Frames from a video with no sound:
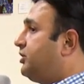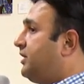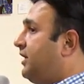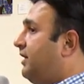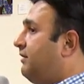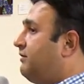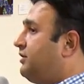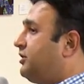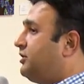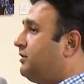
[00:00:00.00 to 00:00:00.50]

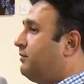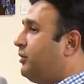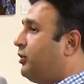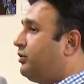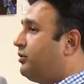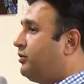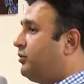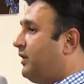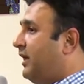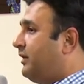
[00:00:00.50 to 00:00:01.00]
stay which is
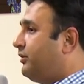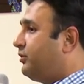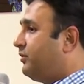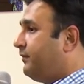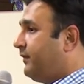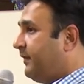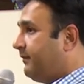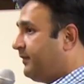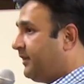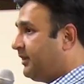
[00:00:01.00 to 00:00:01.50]
about 12 to
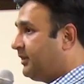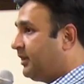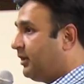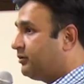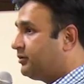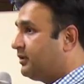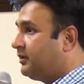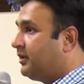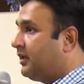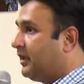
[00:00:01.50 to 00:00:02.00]

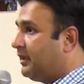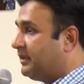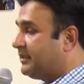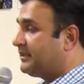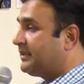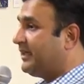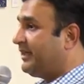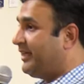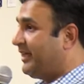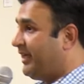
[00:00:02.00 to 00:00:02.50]
15000
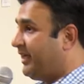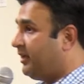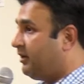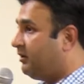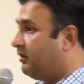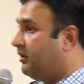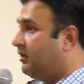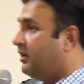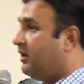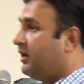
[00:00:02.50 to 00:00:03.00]
dollars a day